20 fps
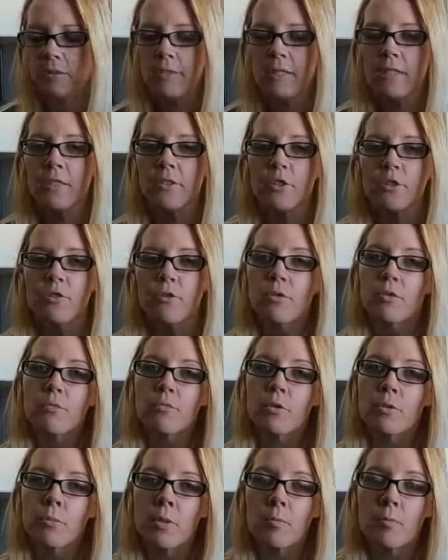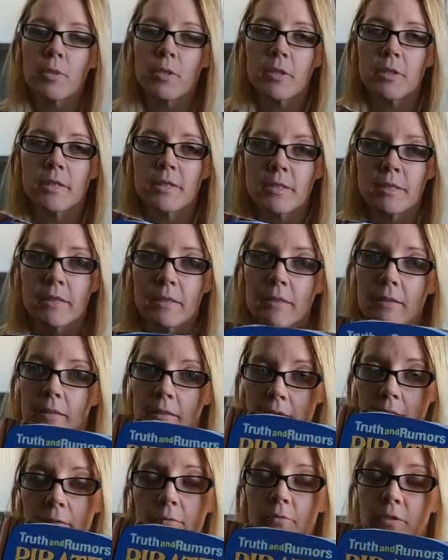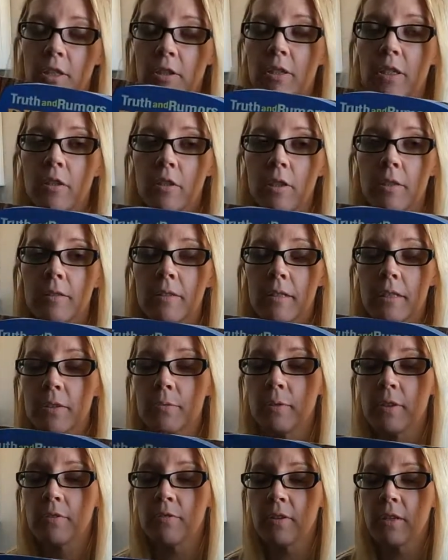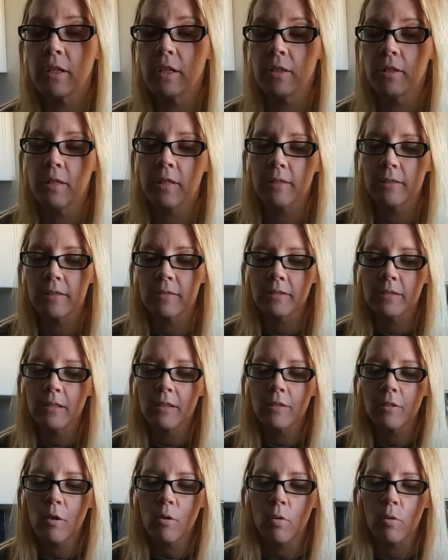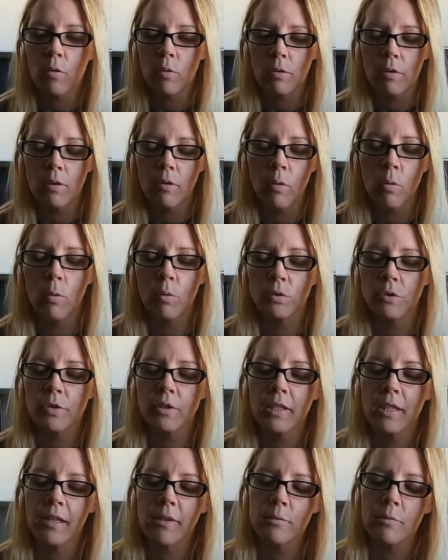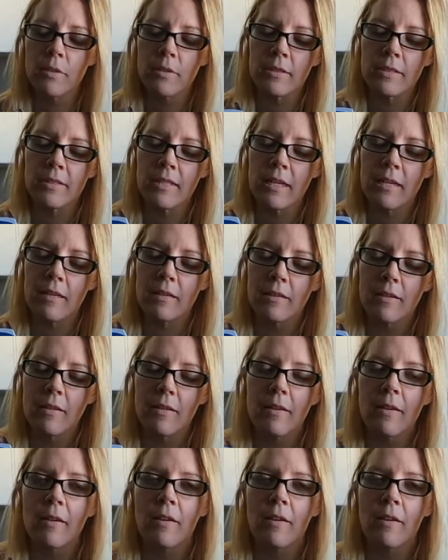These Truth and Rumor books, uh, very good. This one's very good. It's a little older, like I wouldn't say